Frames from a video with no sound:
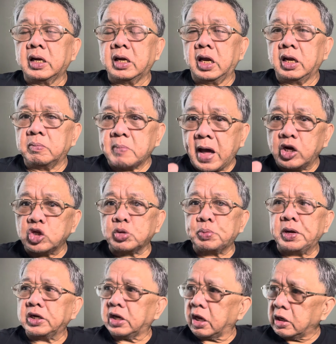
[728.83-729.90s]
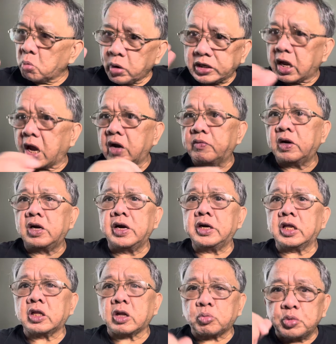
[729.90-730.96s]
in management, in whatever
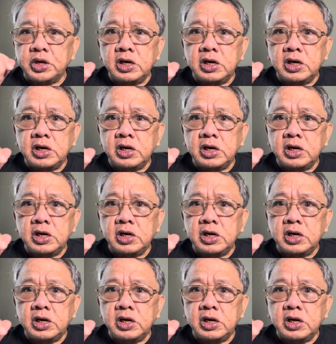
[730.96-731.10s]
learning that we